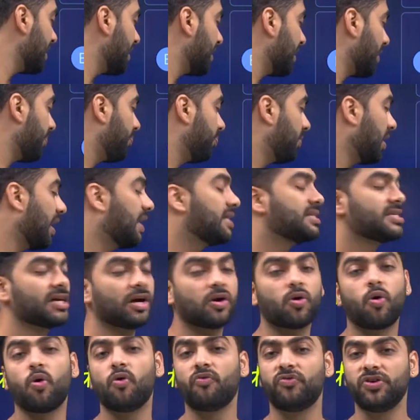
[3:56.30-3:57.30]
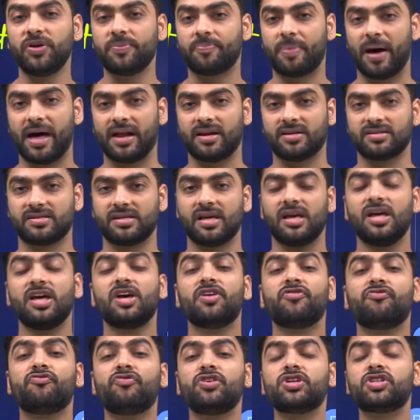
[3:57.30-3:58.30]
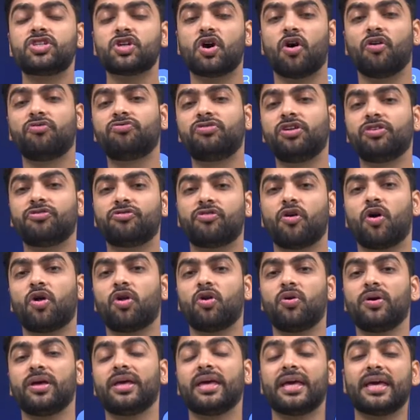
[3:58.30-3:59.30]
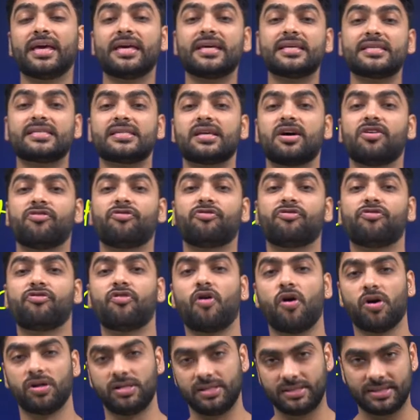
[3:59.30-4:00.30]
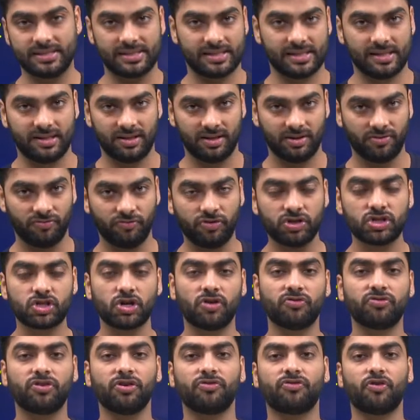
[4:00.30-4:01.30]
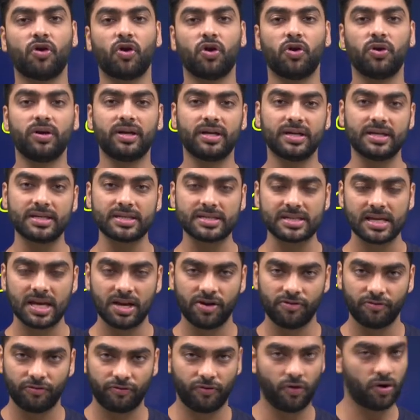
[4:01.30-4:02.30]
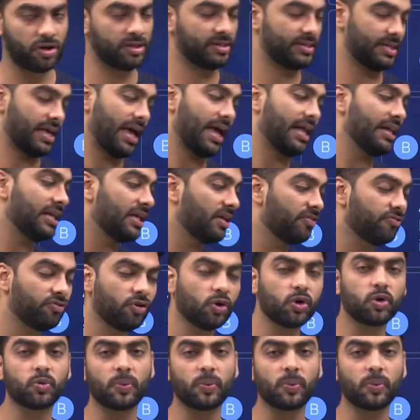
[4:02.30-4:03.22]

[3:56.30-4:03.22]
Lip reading: and reptiles are oviparous. Which of the following is false? Which of the following is false? I'll give you